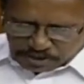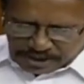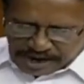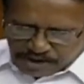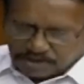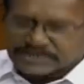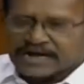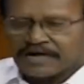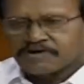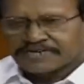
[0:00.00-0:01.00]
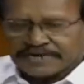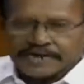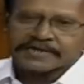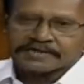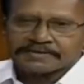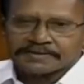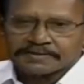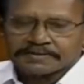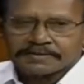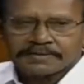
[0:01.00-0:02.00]
Mudra Yojana, I tell you.
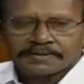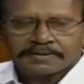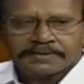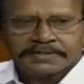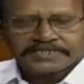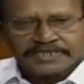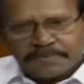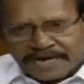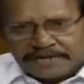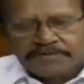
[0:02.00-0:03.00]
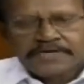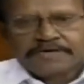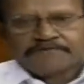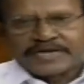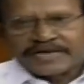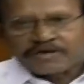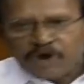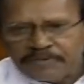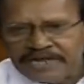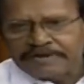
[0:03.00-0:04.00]
Sir, back, for
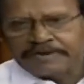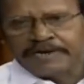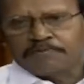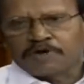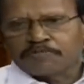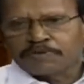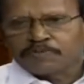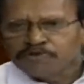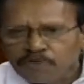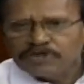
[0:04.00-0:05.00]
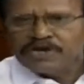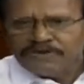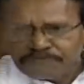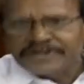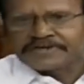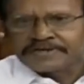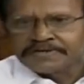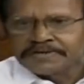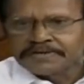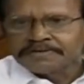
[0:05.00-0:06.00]
economically poor people, you want to lift it.
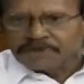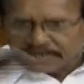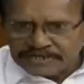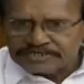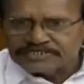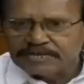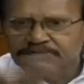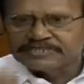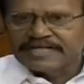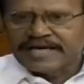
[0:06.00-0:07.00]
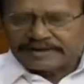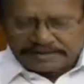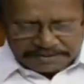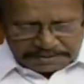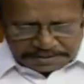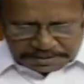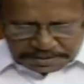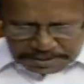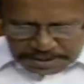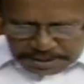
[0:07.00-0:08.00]
For that scheme is there.
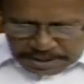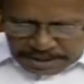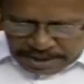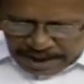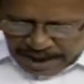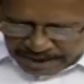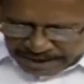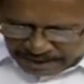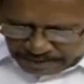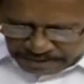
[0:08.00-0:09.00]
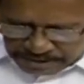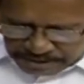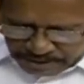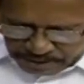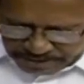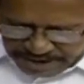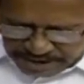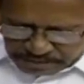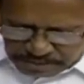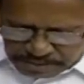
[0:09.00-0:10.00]
And if you
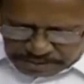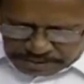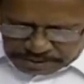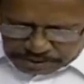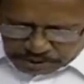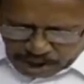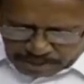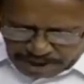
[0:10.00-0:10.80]
take Swab